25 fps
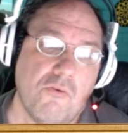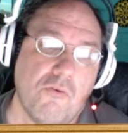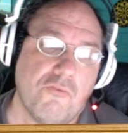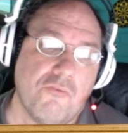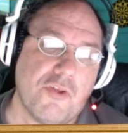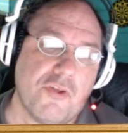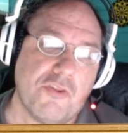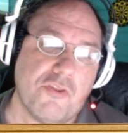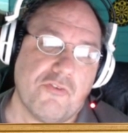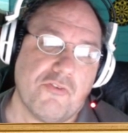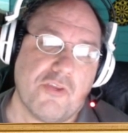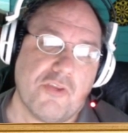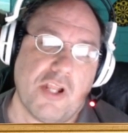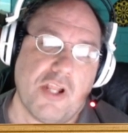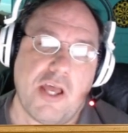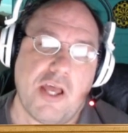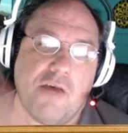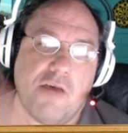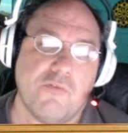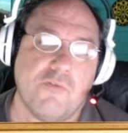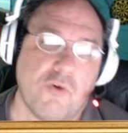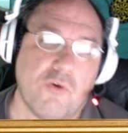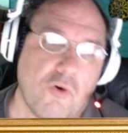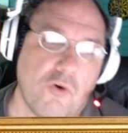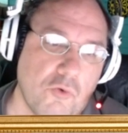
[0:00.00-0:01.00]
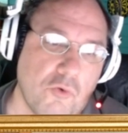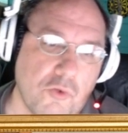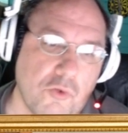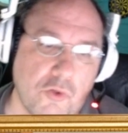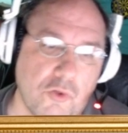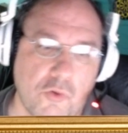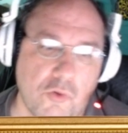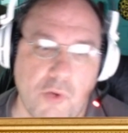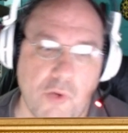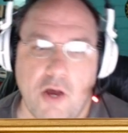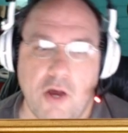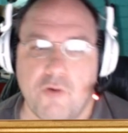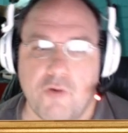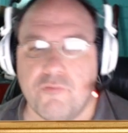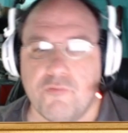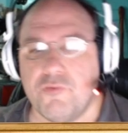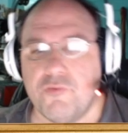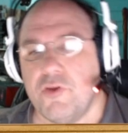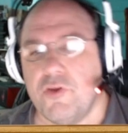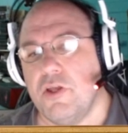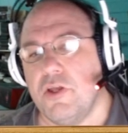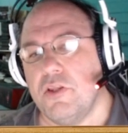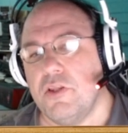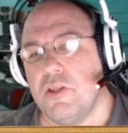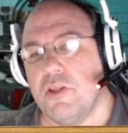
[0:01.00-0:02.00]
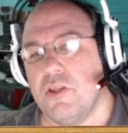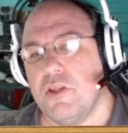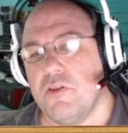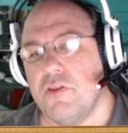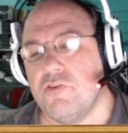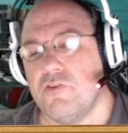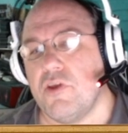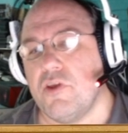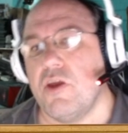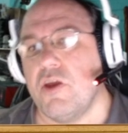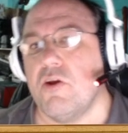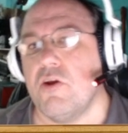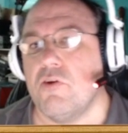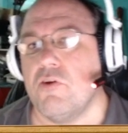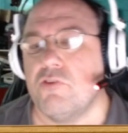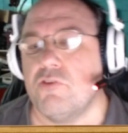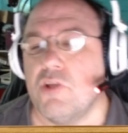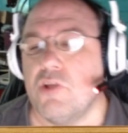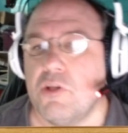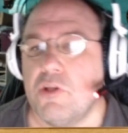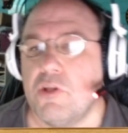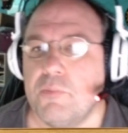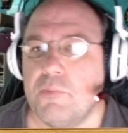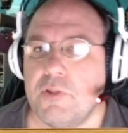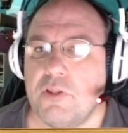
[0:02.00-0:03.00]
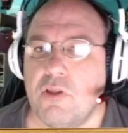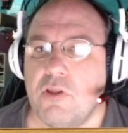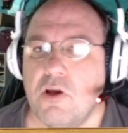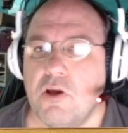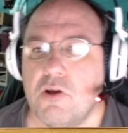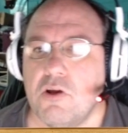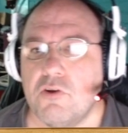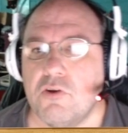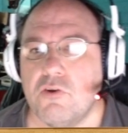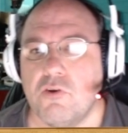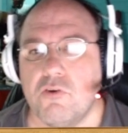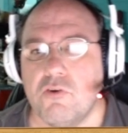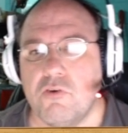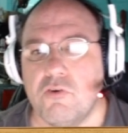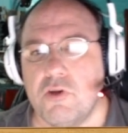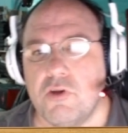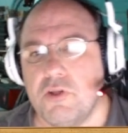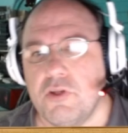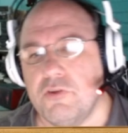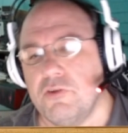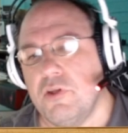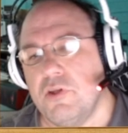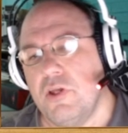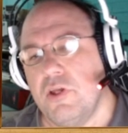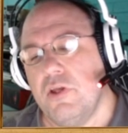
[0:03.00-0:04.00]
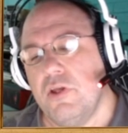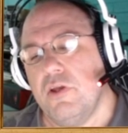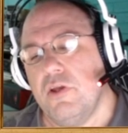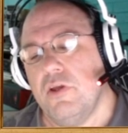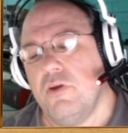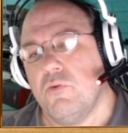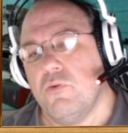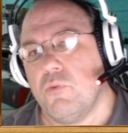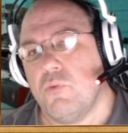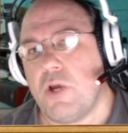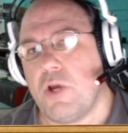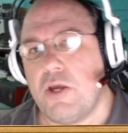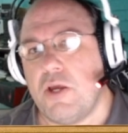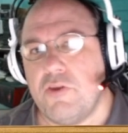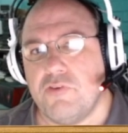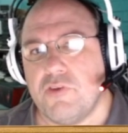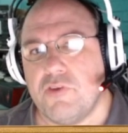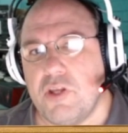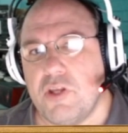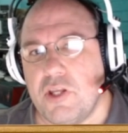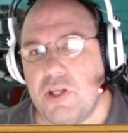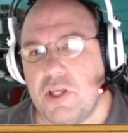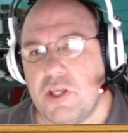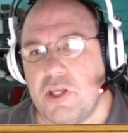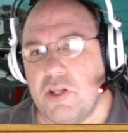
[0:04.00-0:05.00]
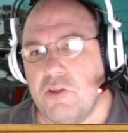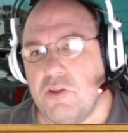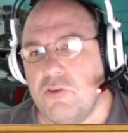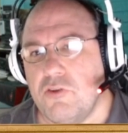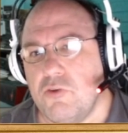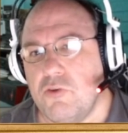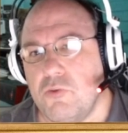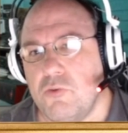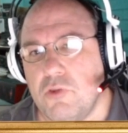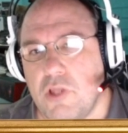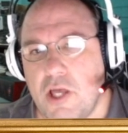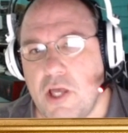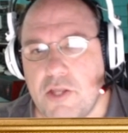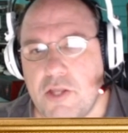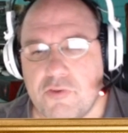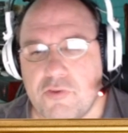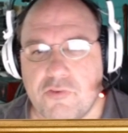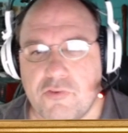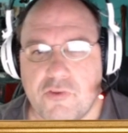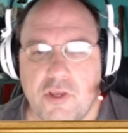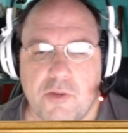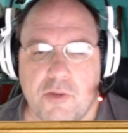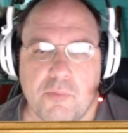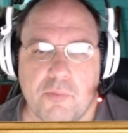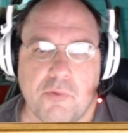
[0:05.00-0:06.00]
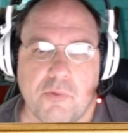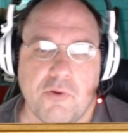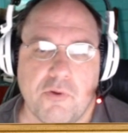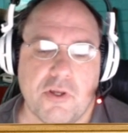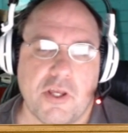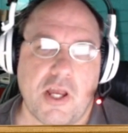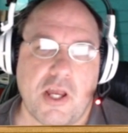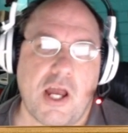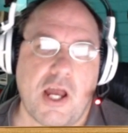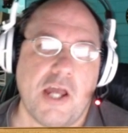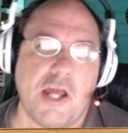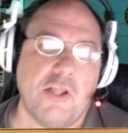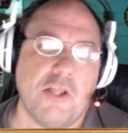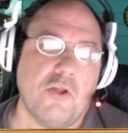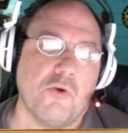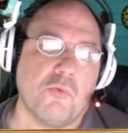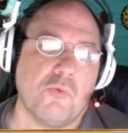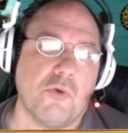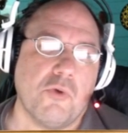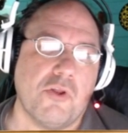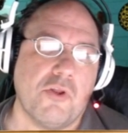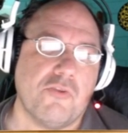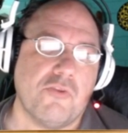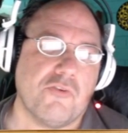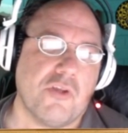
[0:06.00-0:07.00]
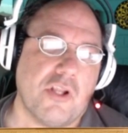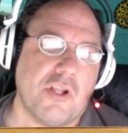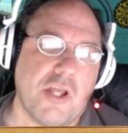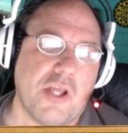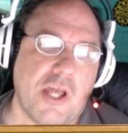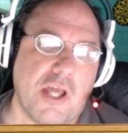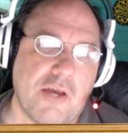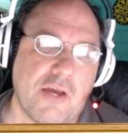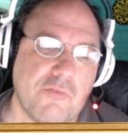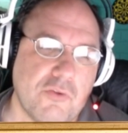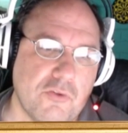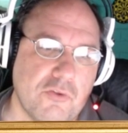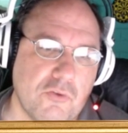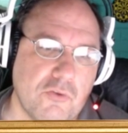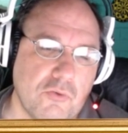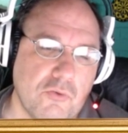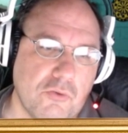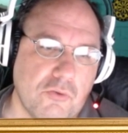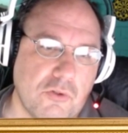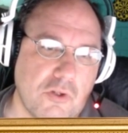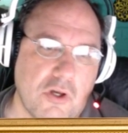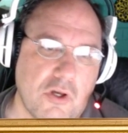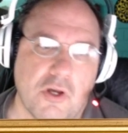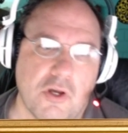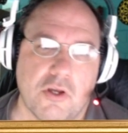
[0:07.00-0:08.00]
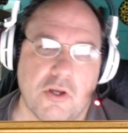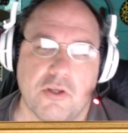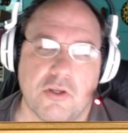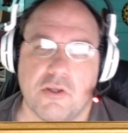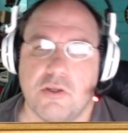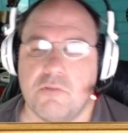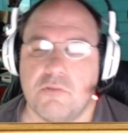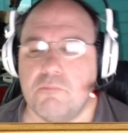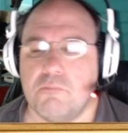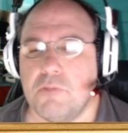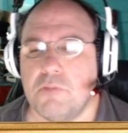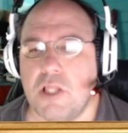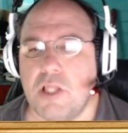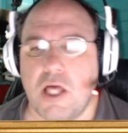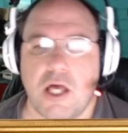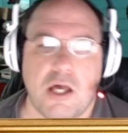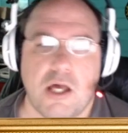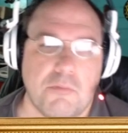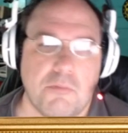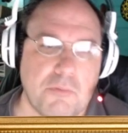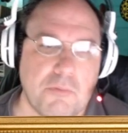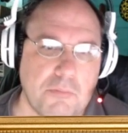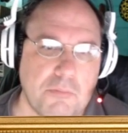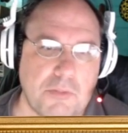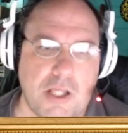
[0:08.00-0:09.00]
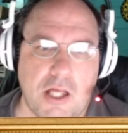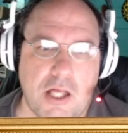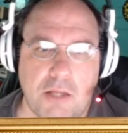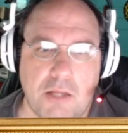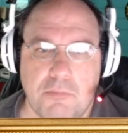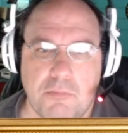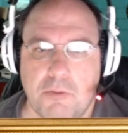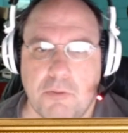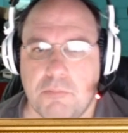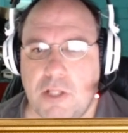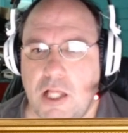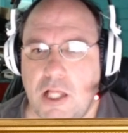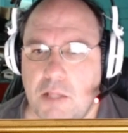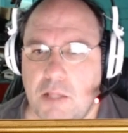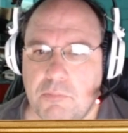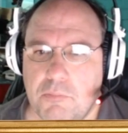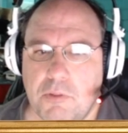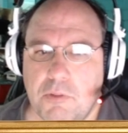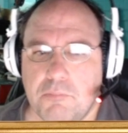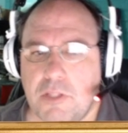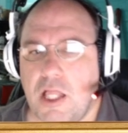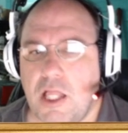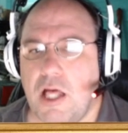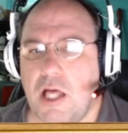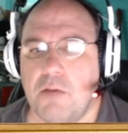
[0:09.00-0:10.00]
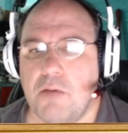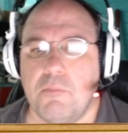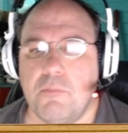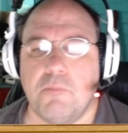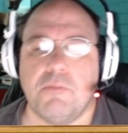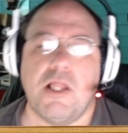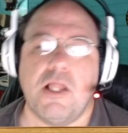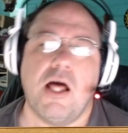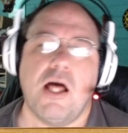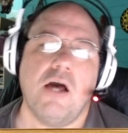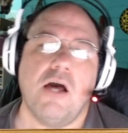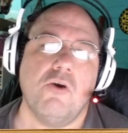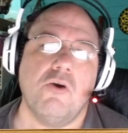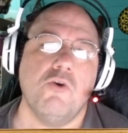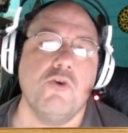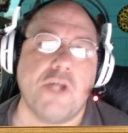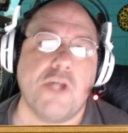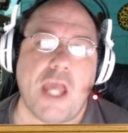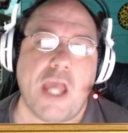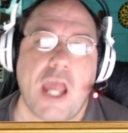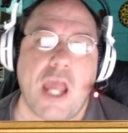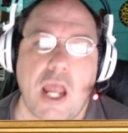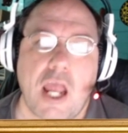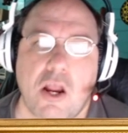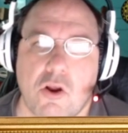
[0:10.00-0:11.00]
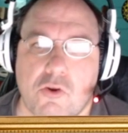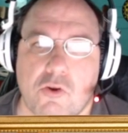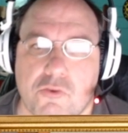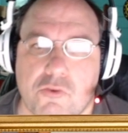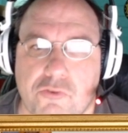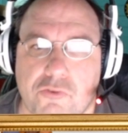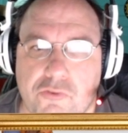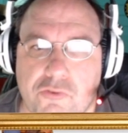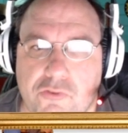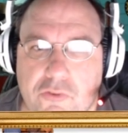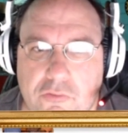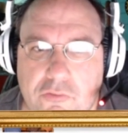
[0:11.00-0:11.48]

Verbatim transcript: Finn's going to have a whole new outfit, and his hair is going to be longer, and Rey's gonna get a new lightsaber, and Kylo Ren's gonna have a new look, and blah blah blah blah blah blah blah blah blah. Who cares?